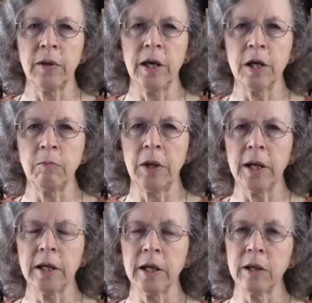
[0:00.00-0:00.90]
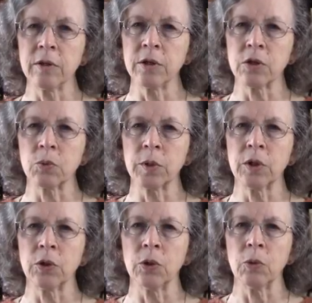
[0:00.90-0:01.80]
He had a backache that just
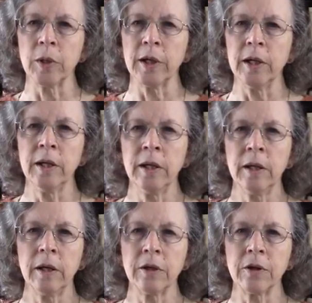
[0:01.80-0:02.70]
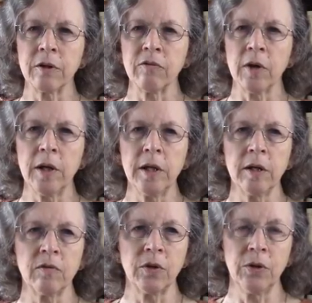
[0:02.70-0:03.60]
wouldn't go away. And on a Friday
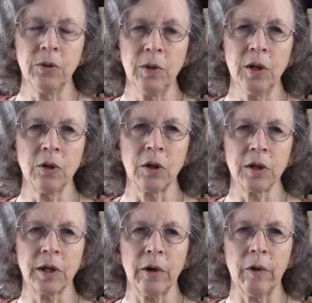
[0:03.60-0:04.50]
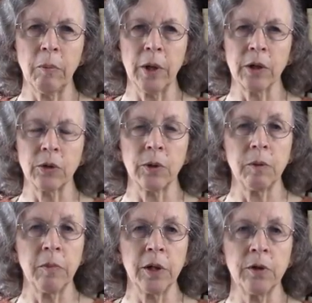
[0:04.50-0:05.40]
afternoon, he called a chiropractor
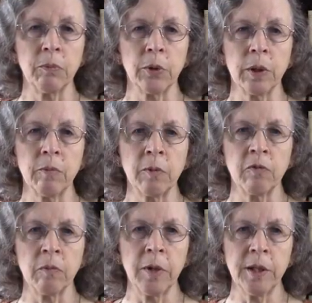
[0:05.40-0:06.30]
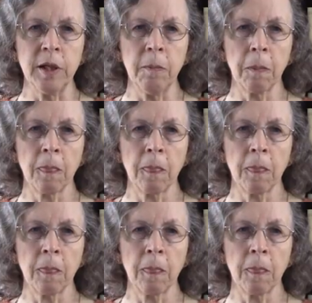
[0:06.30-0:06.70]
and made an appointment for Monday.